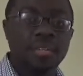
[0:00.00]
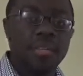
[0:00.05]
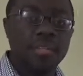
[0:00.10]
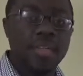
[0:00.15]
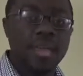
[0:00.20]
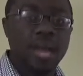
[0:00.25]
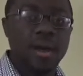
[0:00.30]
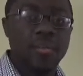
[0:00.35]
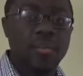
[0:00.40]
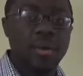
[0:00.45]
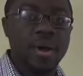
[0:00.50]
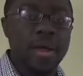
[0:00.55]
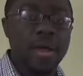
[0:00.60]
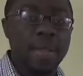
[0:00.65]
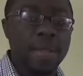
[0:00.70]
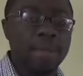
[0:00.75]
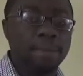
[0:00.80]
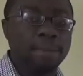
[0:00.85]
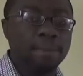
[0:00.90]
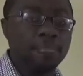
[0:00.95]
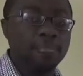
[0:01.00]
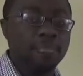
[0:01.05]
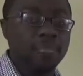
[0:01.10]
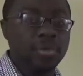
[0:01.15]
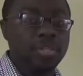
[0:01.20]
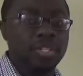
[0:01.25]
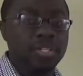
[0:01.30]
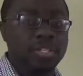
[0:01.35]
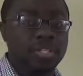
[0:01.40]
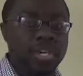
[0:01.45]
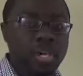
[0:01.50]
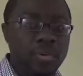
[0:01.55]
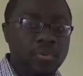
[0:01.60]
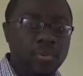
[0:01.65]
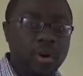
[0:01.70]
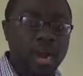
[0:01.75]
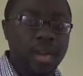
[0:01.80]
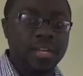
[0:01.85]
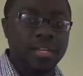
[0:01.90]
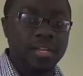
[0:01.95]
That way, when you start
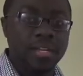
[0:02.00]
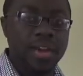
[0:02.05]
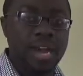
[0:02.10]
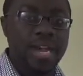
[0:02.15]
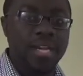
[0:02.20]
writing your